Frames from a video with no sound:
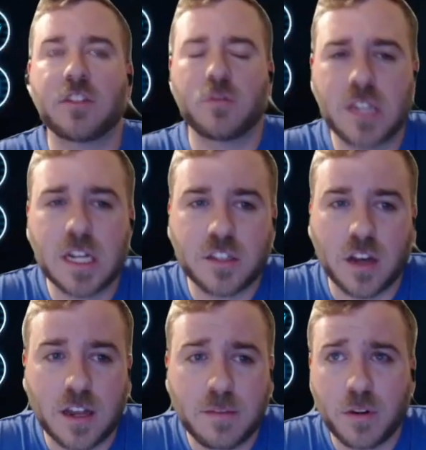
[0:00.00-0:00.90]
So it's not a
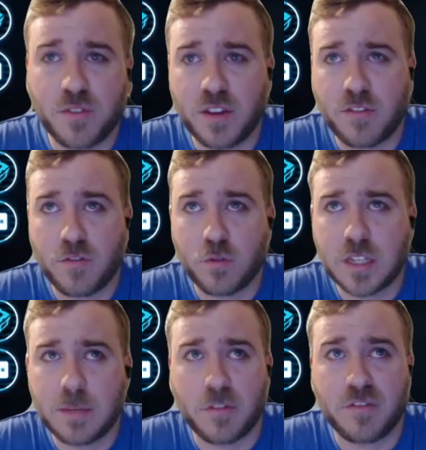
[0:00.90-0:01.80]
ton, but if you have a full
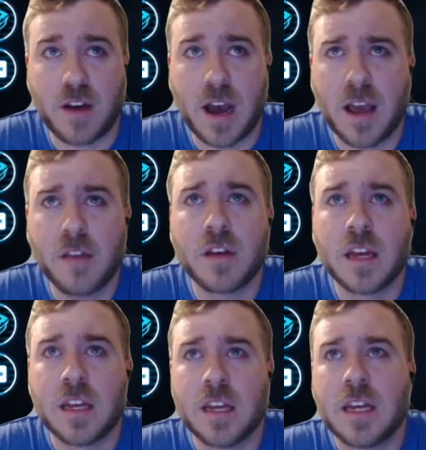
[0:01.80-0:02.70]
team of 5,
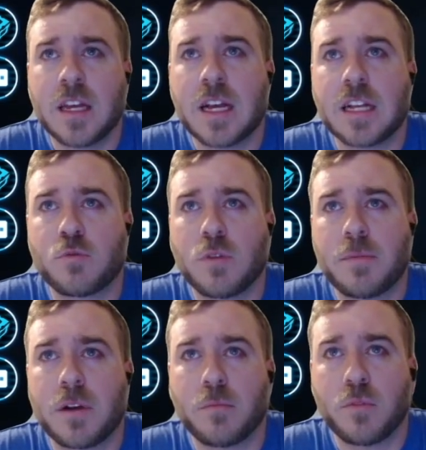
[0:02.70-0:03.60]
that's
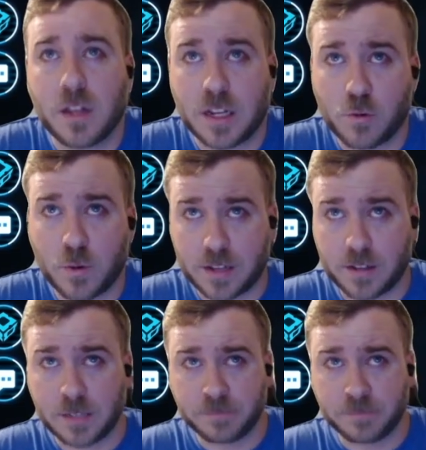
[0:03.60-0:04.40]
ramping up really quickly.